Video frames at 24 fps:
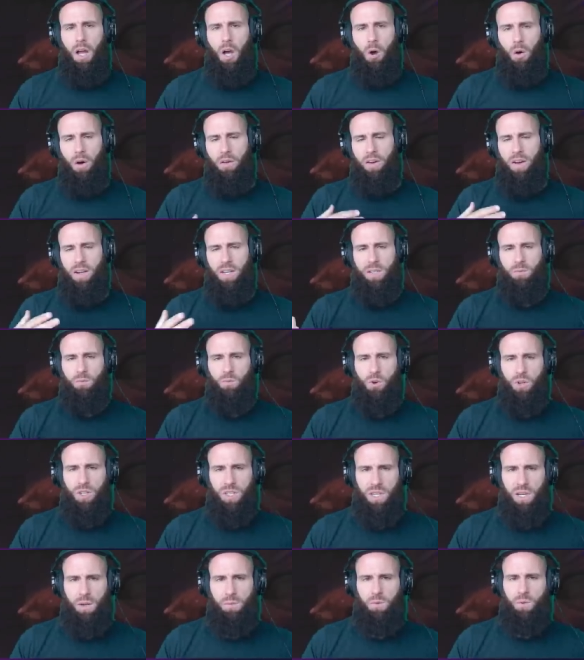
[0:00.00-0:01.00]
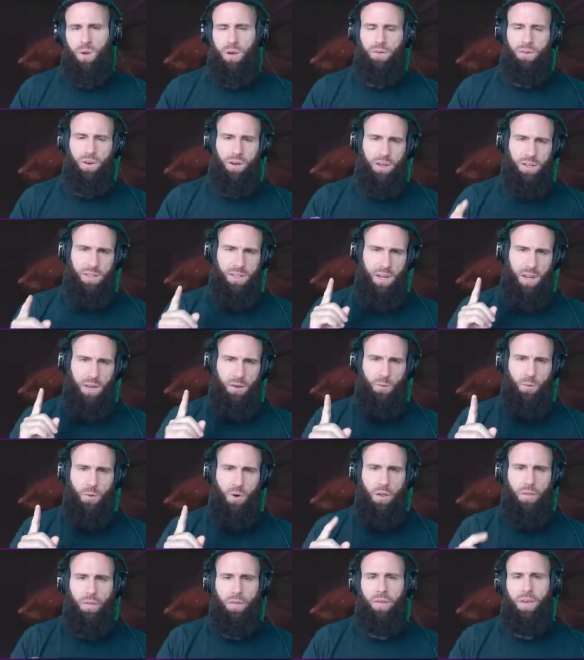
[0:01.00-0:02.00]
However, as Muslims, we have to understand
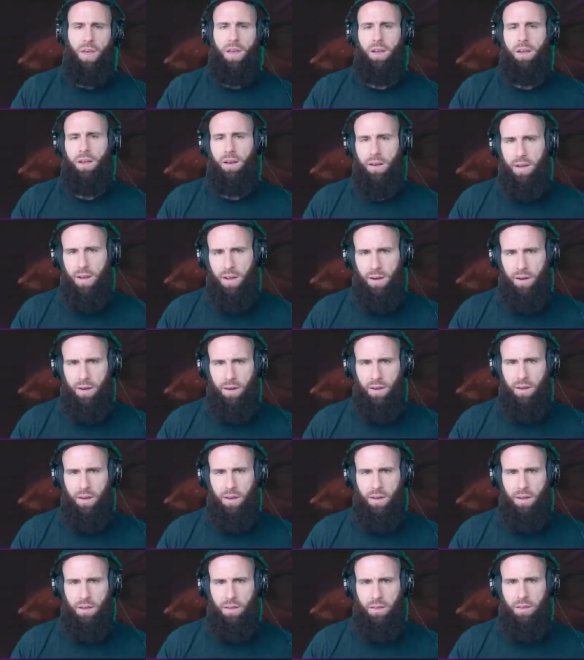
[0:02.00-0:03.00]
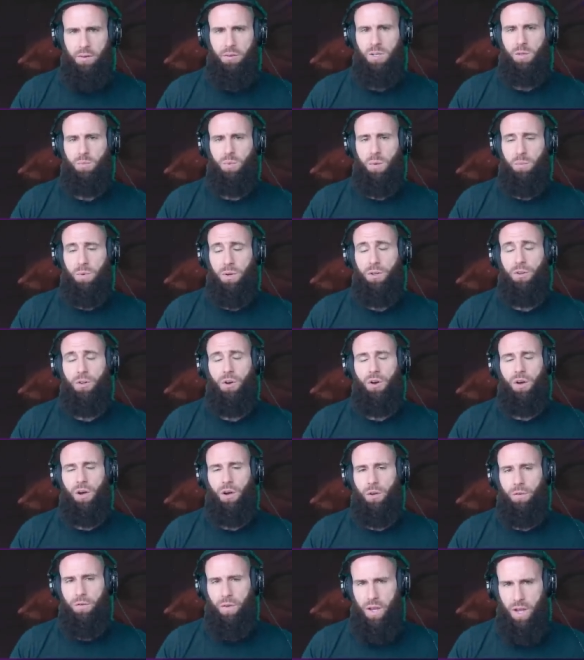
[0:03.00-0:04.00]
one thing and clearly here. Those people
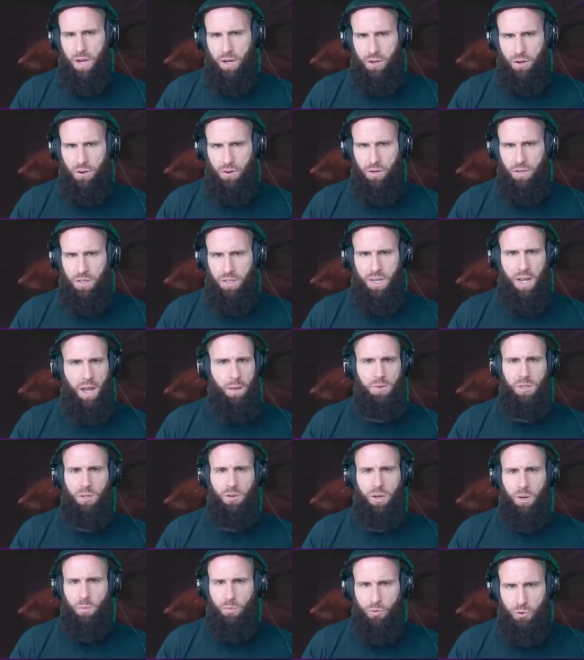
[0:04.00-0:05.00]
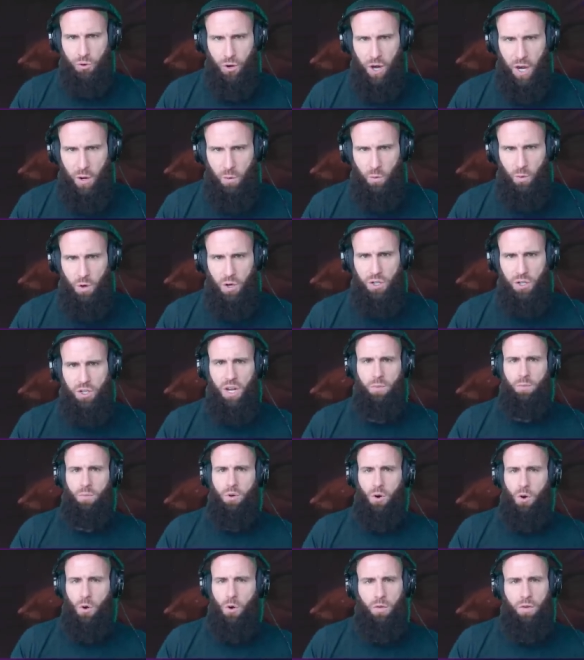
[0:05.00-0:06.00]
talk out of ignorance. They're absolutely brainwashed, and
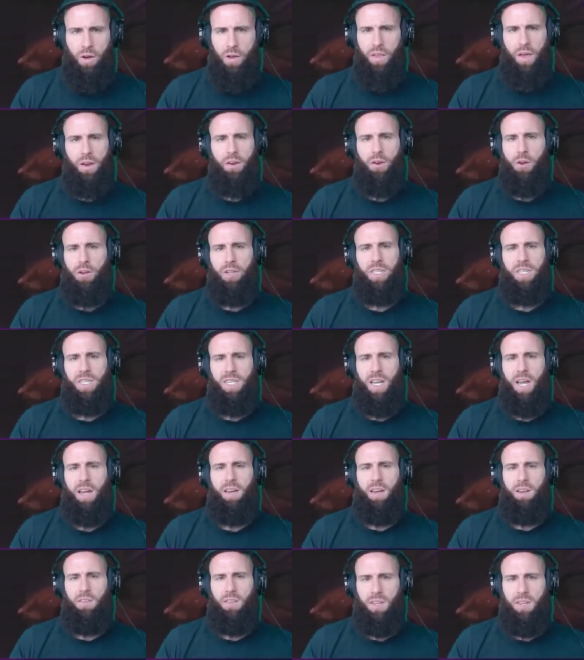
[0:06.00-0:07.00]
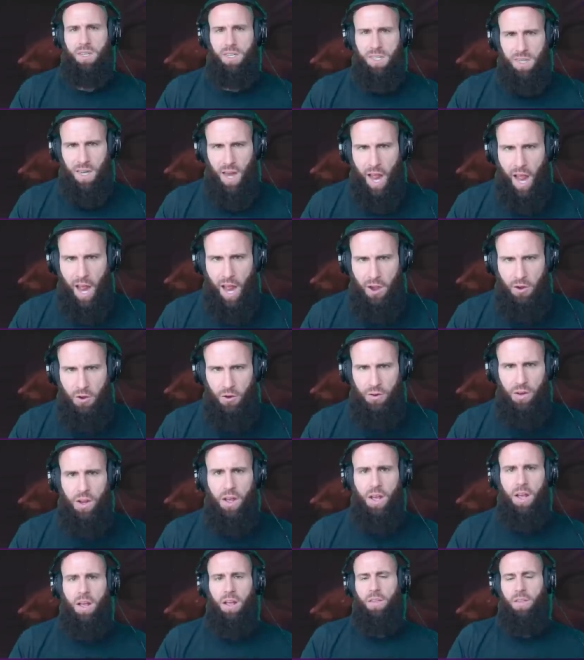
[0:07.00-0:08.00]
moreover, they're not setting the standard.
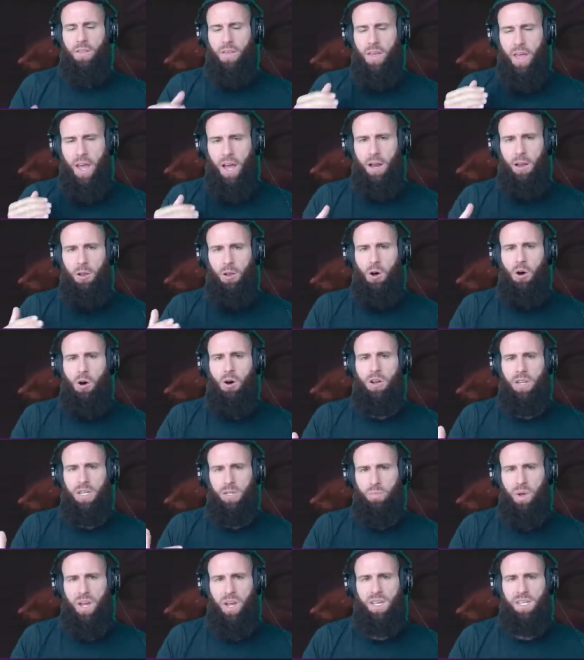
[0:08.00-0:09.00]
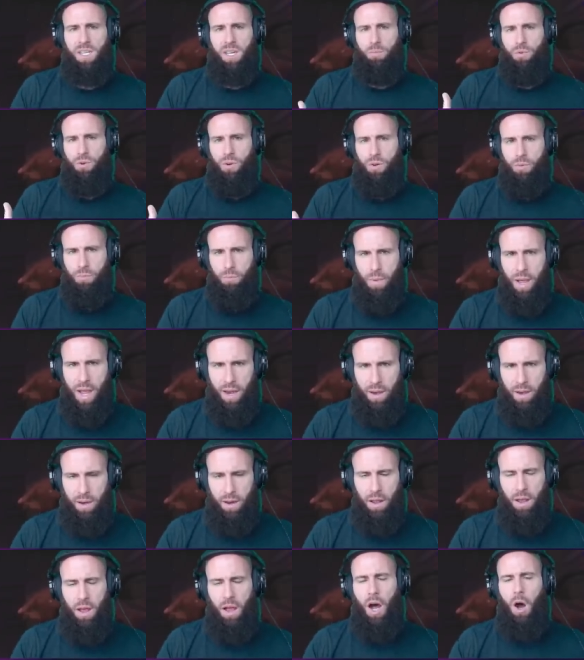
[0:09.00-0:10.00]
Their law is based upon
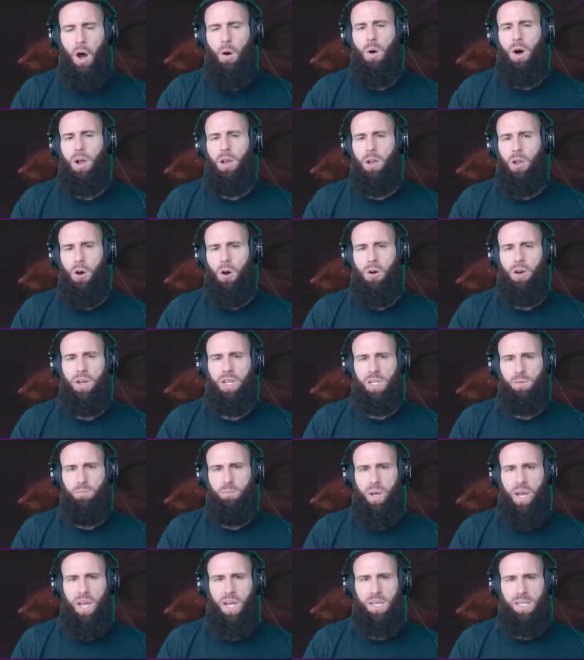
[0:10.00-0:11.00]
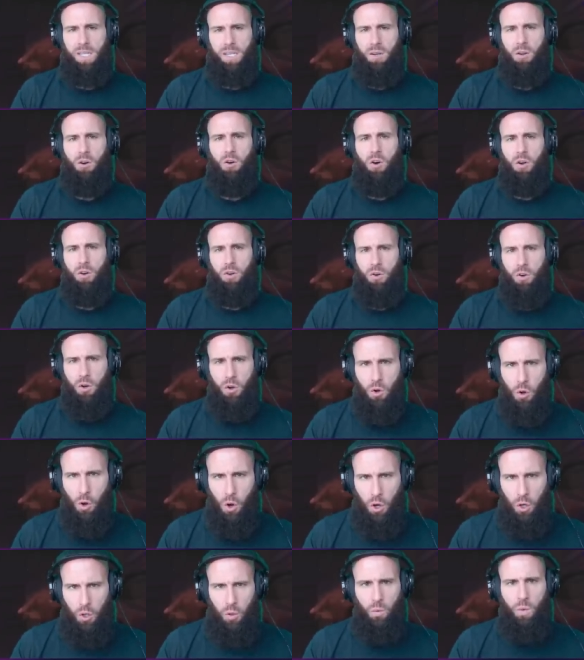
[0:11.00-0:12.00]
men. Our law is based on God.